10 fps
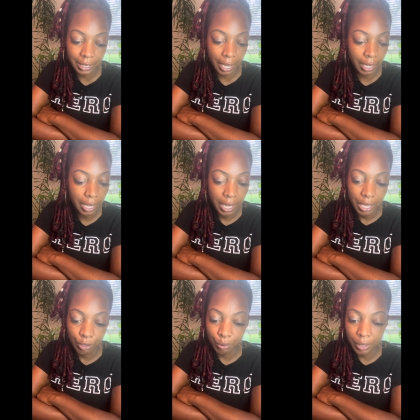like
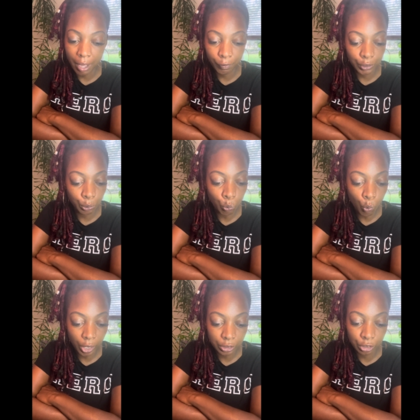you definitely
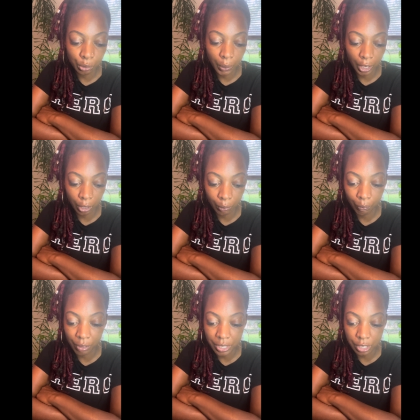want to heal
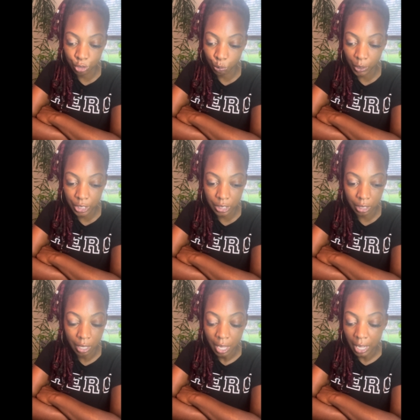this
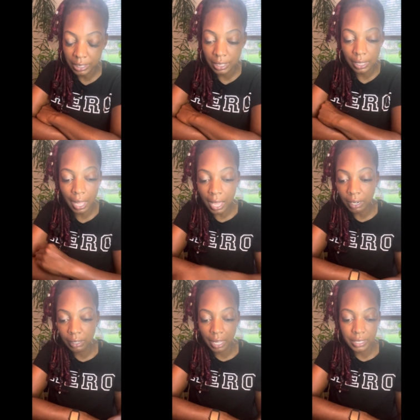situation. It's a lot
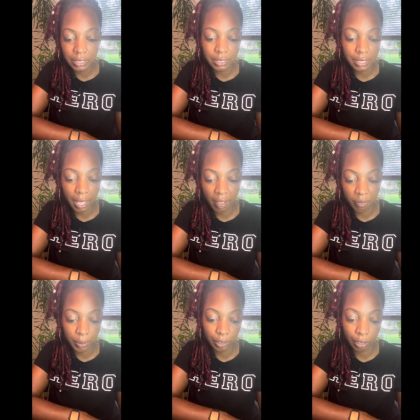of lessons that
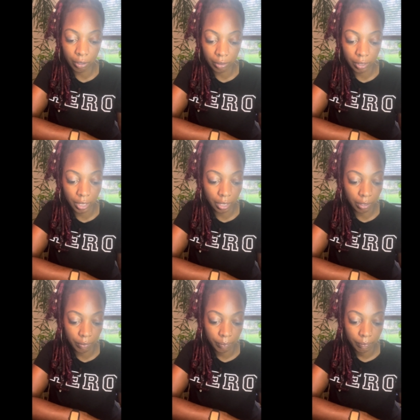have been learned
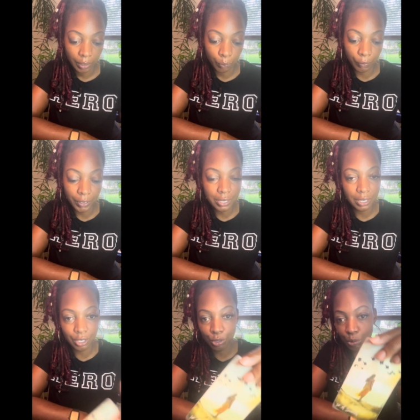here. With this
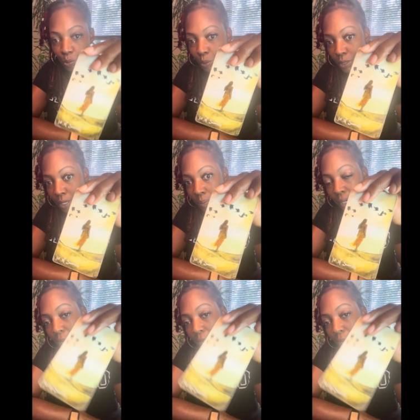Ten of Swords coming